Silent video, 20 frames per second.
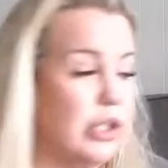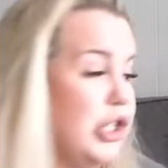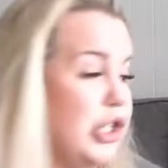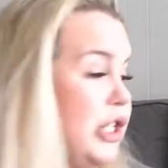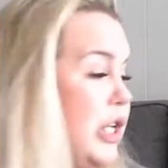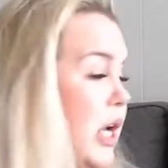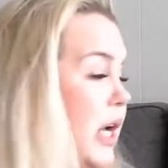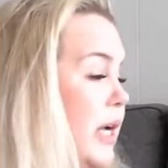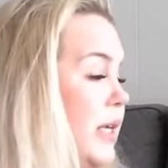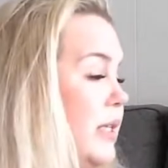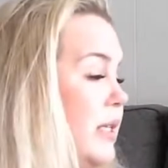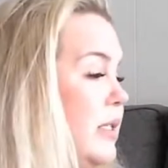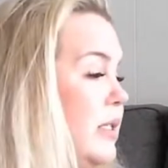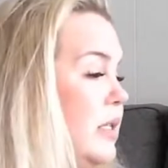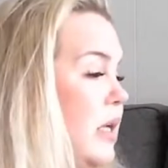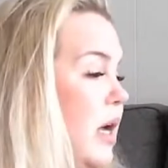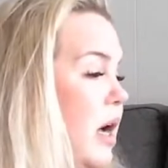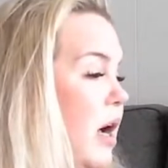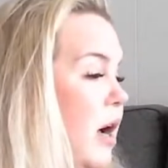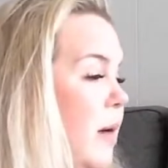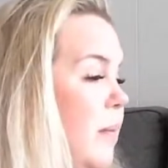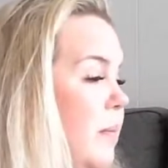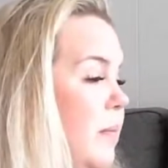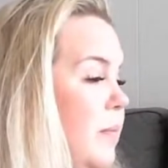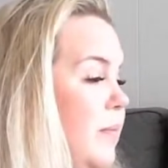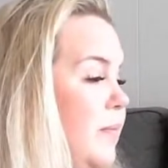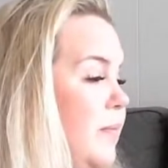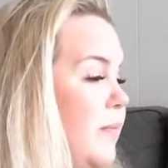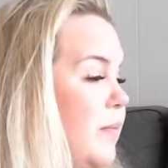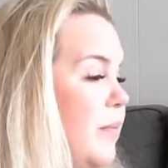She does
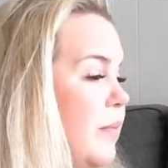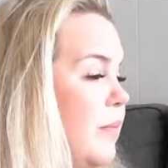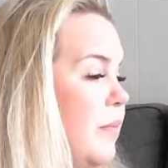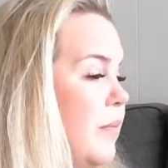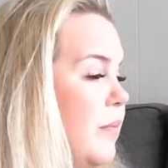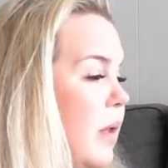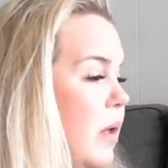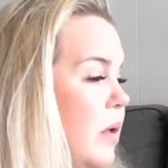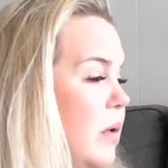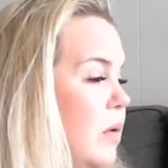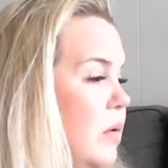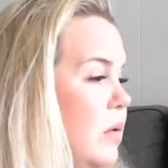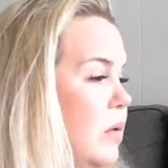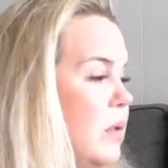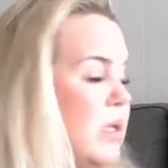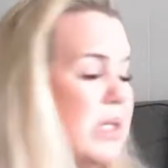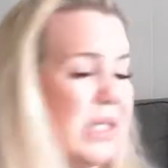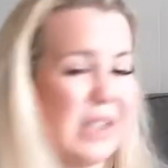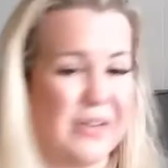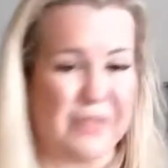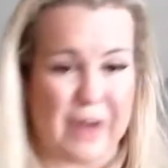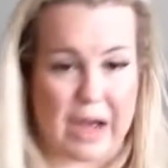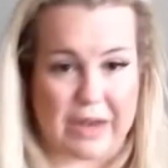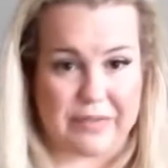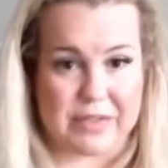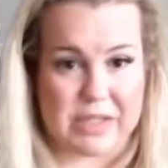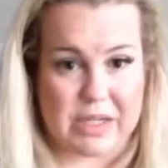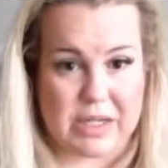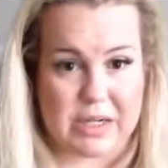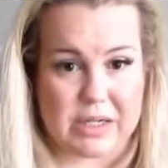the stuff
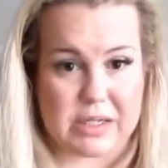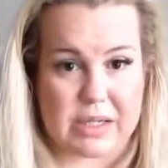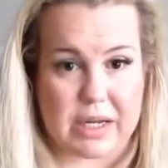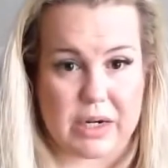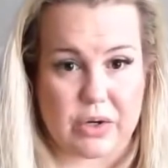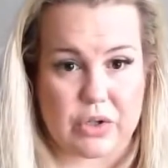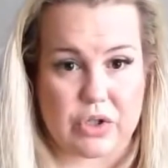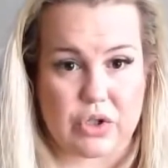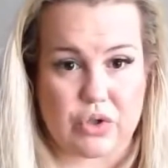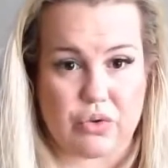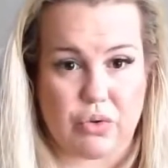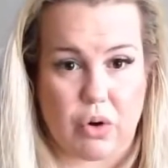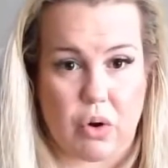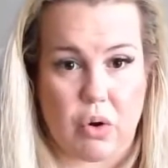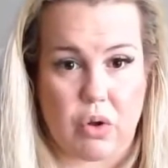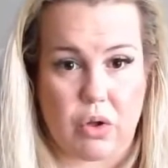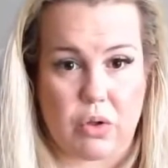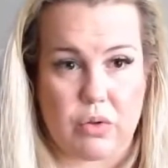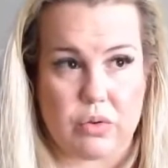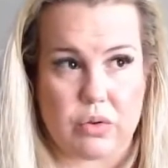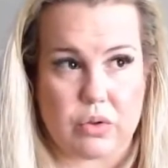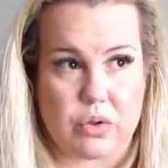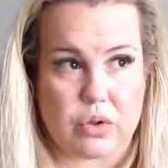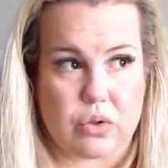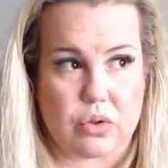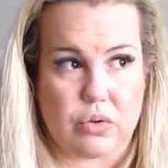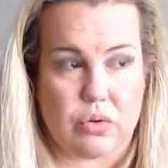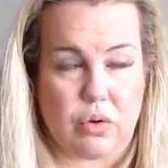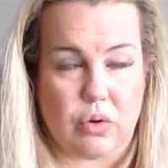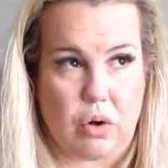I've seen is like scroll
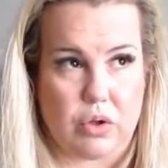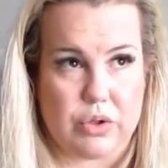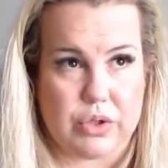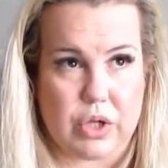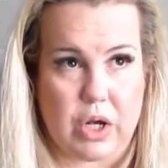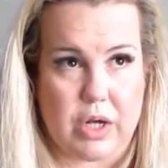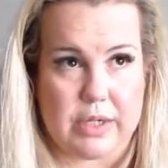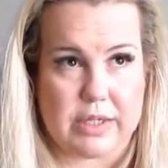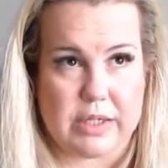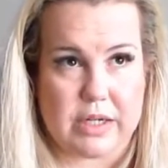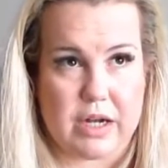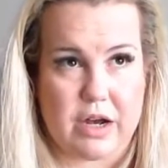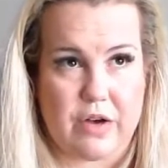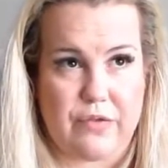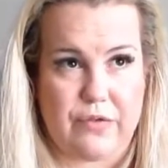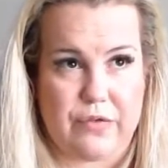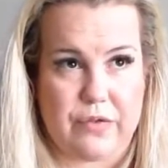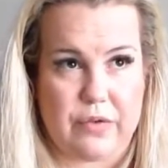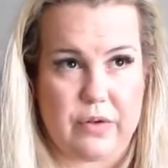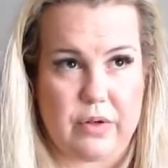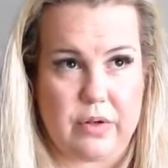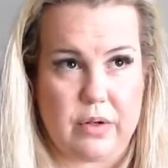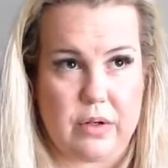saw stuff.